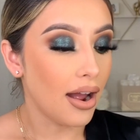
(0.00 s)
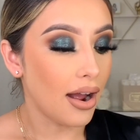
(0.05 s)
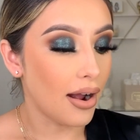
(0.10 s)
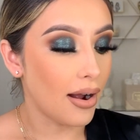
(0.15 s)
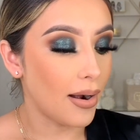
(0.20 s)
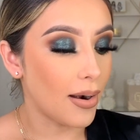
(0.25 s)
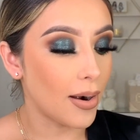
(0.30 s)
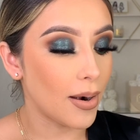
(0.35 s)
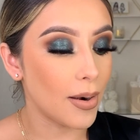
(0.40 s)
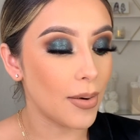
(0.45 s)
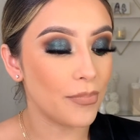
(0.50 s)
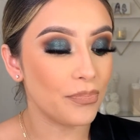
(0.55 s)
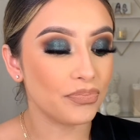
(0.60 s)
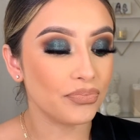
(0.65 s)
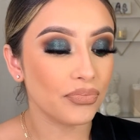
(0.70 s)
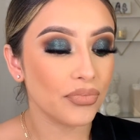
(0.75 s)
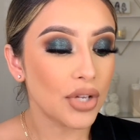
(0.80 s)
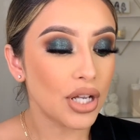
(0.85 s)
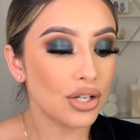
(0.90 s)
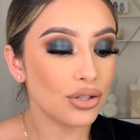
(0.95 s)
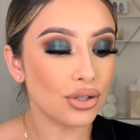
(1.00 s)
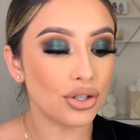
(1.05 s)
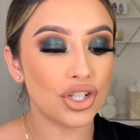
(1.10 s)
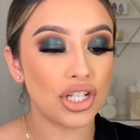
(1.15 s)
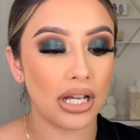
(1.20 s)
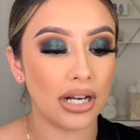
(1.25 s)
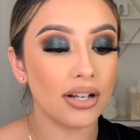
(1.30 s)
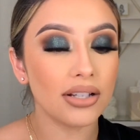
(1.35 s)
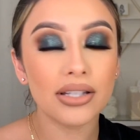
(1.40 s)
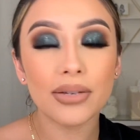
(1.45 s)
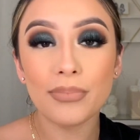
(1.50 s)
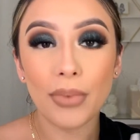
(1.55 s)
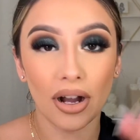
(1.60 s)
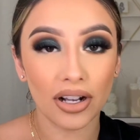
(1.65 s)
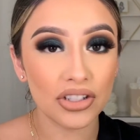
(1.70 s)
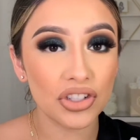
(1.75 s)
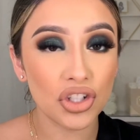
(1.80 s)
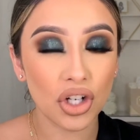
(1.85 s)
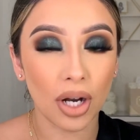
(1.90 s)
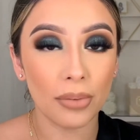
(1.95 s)
So shout out to
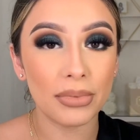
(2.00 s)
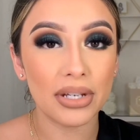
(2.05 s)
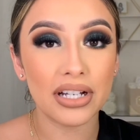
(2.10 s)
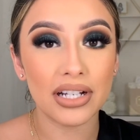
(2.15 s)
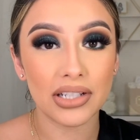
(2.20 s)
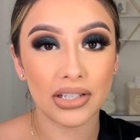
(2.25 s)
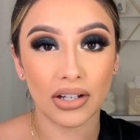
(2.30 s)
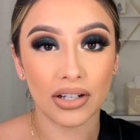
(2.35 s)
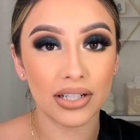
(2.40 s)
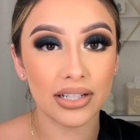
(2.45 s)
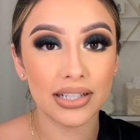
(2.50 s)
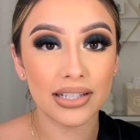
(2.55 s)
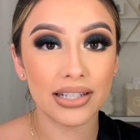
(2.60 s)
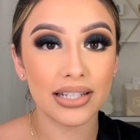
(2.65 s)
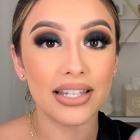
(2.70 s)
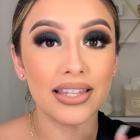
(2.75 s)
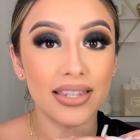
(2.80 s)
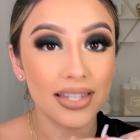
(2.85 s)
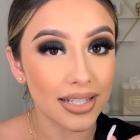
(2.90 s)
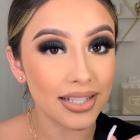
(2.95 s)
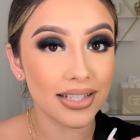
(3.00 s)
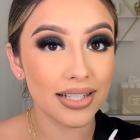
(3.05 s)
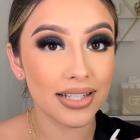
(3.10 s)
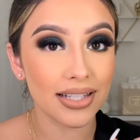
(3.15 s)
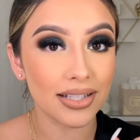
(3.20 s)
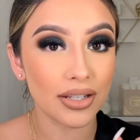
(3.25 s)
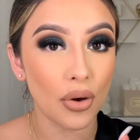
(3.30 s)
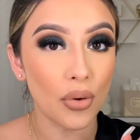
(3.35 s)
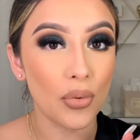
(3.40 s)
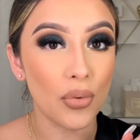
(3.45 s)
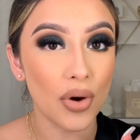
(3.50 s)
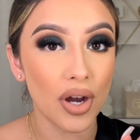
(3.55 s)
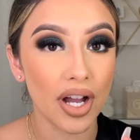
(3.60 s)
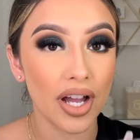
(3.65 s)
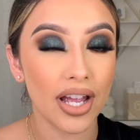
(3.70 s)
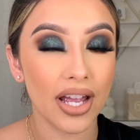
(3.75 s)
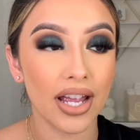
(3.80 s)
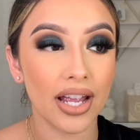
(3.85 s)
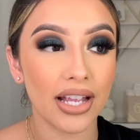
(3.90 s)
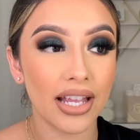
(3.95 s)
BoxyCharm because honestly, this is
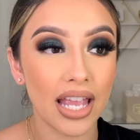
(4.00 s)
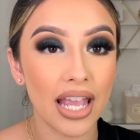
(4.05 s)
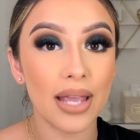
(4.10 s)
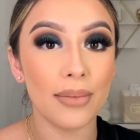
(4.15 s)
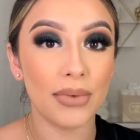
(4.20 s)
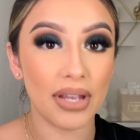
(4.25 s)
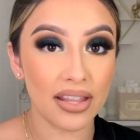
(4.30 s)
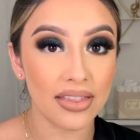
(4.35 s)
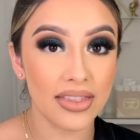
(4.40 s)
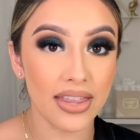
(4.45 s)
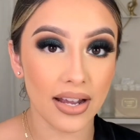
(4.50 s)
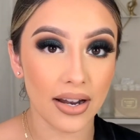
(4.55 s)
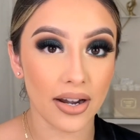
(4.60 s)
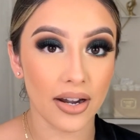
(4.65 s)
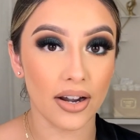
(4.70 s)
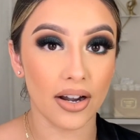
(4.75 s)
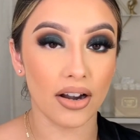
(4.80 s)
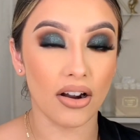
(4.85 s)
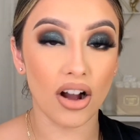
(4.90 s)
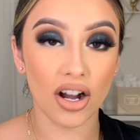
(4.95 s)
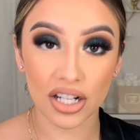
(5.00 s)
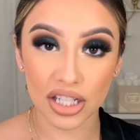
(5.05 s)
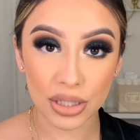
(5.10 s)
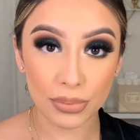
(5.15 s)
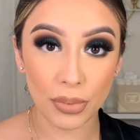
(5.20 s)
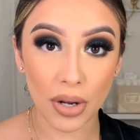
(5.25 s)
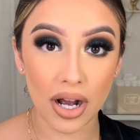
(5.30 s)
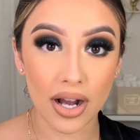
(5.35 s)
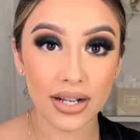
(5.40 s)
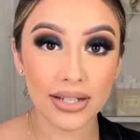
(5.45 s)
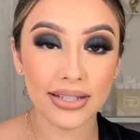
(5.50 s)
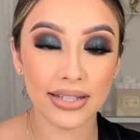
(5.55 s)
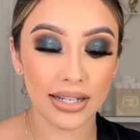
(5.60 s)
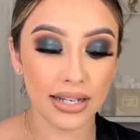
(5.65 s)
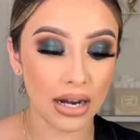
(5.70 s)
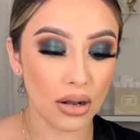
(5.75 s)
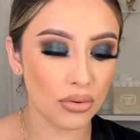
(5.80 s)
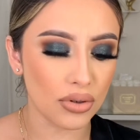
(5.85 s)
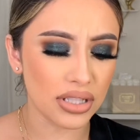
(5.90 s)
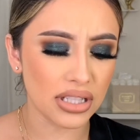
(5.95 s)
what came in their August box.
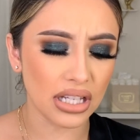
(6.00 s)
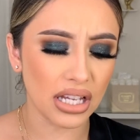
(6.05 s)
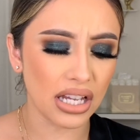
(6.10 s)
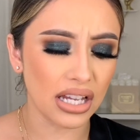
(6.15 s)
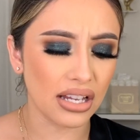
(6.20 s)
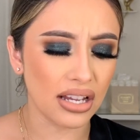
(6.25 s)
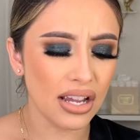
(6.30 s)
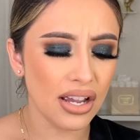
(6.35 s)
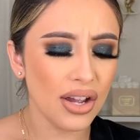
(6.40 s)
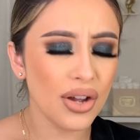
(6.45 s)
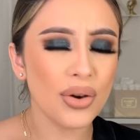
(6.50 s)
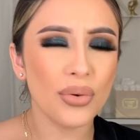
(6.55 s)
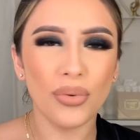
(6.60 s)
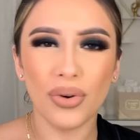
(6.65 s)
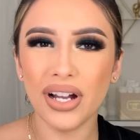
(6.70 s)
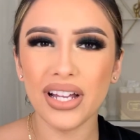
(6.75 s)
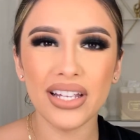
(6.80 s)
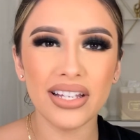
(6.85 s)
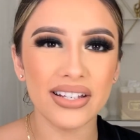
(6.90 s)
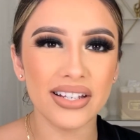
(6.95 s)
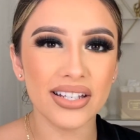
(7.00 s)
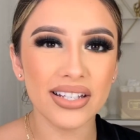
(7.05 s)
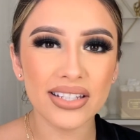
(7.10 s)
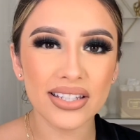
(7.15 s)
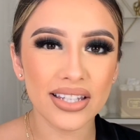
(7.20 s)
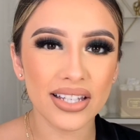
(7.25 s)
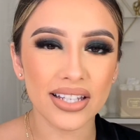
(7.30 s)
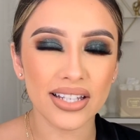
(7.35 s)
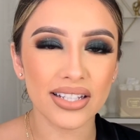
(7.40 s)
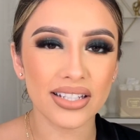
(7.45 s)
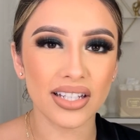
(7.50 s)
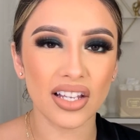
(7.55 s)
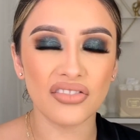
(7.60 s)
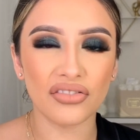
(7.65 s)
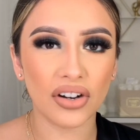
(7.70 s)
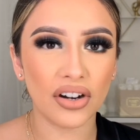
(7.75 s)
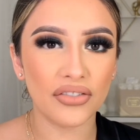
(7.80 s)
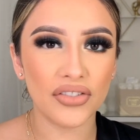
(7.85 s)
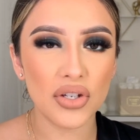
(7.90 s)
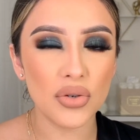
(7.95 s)
And I was like, what is this? And
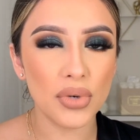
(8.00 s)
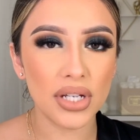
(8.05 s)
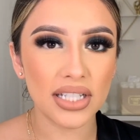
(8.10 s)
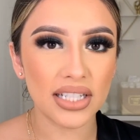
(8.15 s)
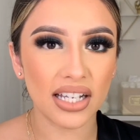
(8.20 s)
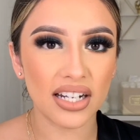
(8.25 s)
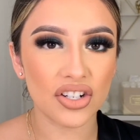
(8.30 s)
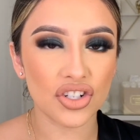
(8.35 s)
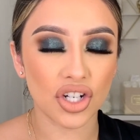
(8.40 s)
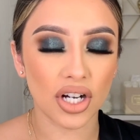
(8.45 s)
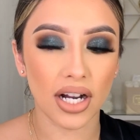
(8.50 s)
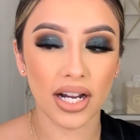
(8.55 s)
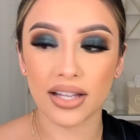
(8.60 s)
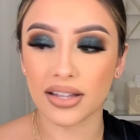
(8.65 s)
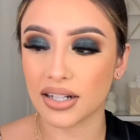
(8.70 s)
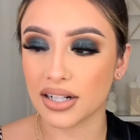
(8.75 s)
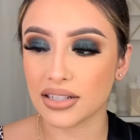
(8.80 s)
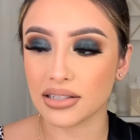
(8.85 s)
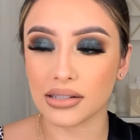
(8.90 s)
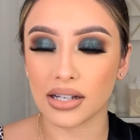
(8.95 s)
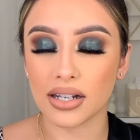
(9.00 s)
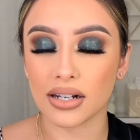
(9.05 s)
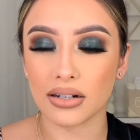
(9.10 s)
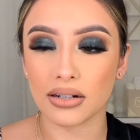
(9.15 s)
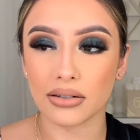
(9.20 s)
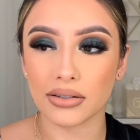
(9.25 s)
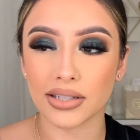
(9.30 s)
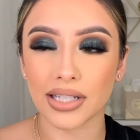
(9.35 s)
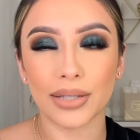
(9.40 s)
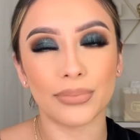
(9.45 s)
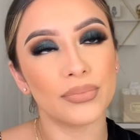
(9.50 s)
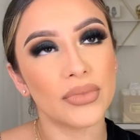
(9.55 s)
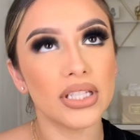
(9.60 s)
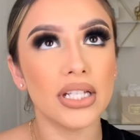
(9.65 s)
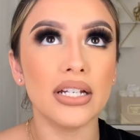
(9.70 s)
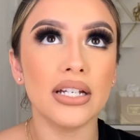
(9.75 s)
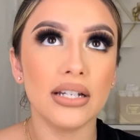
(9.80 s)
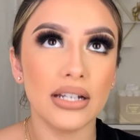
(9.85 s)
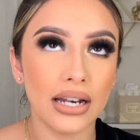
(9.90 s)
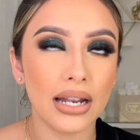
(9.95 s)
for a few weeks I didn't try it, and then I saw it and I was like,
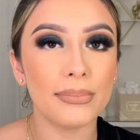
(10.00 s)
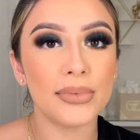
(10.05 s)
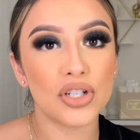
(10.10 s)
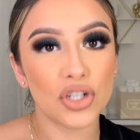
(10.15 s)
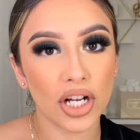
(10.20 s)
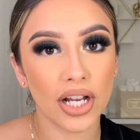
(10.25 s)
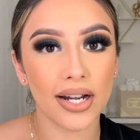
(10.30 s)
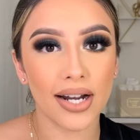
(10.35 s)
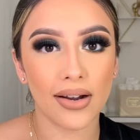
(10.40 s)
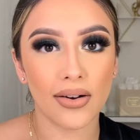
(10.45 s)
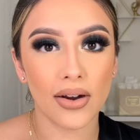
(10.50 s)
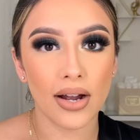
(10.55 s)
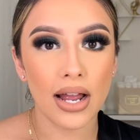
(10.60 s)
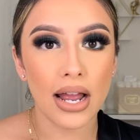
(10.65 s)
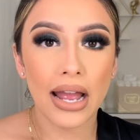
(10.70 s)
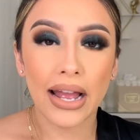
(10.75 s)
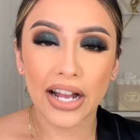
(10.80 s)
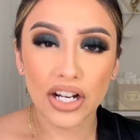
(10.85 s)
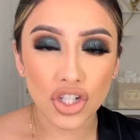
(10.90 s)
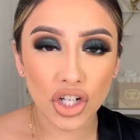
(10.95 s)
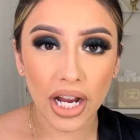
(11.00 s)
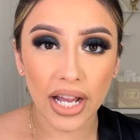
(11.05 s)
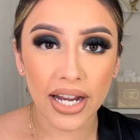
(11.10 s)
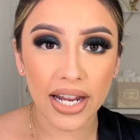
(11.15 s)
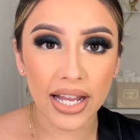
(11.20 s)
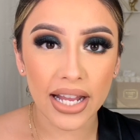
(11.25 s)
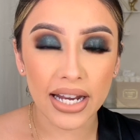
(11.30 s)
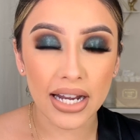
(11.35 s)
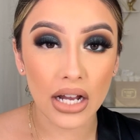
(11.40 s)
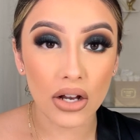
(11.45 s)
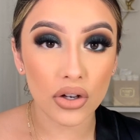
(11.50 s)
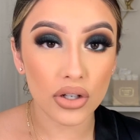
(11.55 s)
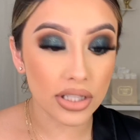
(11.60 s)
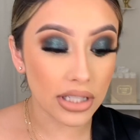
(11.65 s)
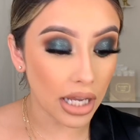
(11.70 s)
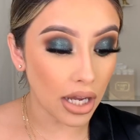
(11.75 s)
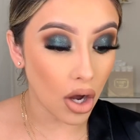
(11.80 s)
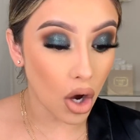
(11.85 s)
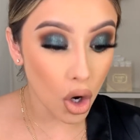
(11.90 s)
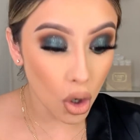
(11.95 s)
let me try it out. I tried it and I was
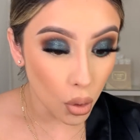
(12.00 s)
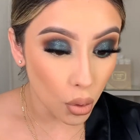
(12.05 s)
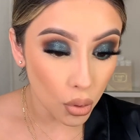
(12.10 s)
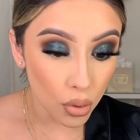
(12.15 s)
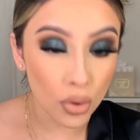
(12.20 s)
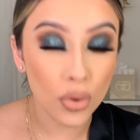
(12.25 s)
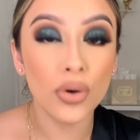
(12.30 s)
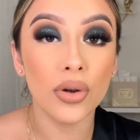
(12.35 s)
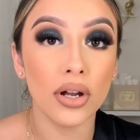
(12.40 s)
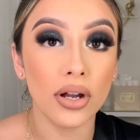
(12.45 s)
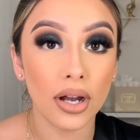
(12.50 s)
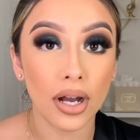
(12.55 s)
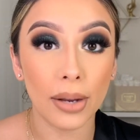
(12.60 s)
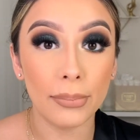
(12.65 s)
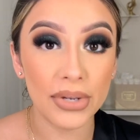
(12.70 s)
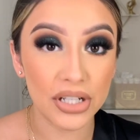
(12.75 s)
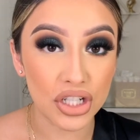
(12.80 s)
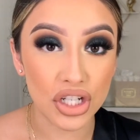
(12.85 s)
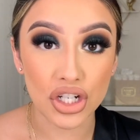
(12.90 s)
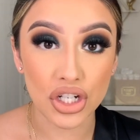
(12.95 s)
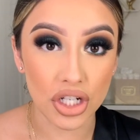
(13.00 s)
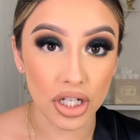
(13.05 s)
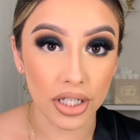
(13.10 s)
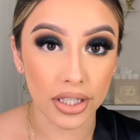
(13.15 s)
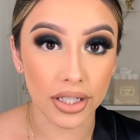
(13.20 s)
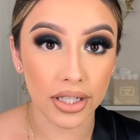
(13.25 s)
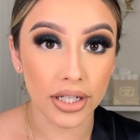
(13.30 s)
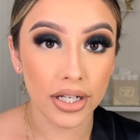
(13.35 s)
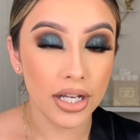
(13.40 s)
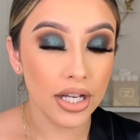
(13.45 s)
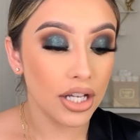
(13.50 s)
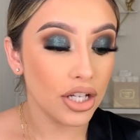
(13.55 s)
like, oh, a bitch is shook.